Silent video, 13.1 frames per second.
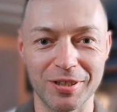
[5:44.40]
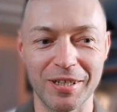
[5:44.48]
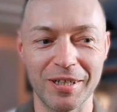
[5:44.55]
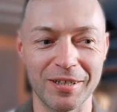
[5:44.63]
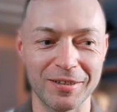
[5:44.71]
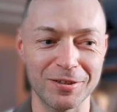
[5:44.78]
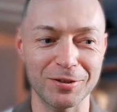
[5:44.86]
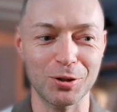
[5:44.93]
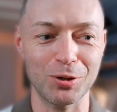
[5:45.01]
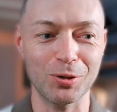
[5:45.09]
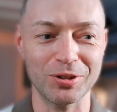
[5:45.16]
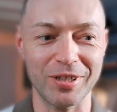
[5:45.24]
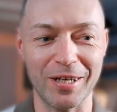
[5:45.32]
getting these
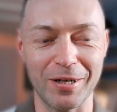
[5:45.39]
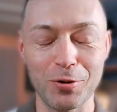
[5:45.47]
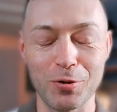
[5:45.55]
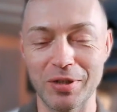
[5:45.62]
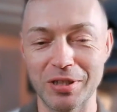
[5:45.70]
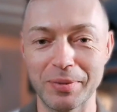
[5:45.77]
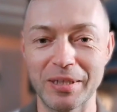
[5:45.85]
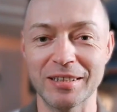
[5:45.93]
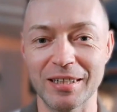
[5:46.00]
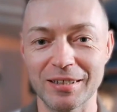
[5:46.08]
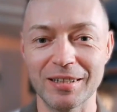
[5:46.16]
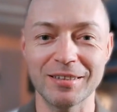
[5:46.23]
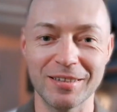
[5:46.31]
calls like, oh, where's my
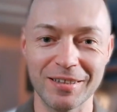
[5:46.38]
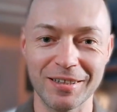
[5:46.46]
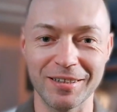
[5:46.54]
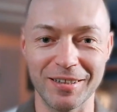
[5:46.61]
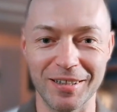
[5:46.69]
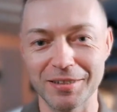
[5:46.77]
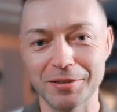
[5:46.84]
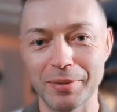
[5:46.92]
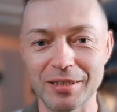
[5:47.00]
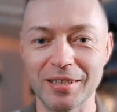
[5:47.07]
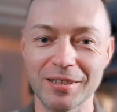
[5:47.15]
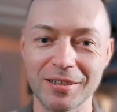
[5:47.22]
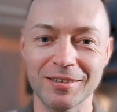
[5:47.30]
1099? I need my
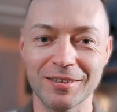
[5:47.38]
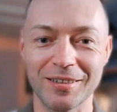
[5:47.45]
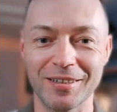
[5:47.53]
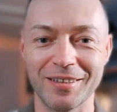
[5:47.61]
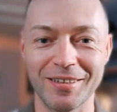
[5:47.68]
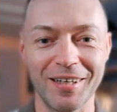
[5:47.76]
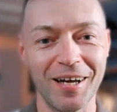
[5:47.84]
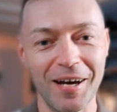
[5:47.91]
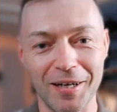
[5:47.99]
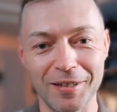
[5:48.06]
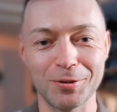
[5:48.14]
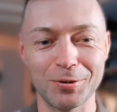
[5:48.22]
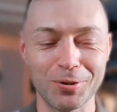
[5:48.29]
1099.
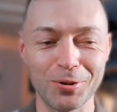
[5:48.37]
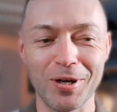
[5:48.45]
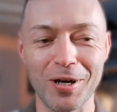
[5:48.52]
I need to know how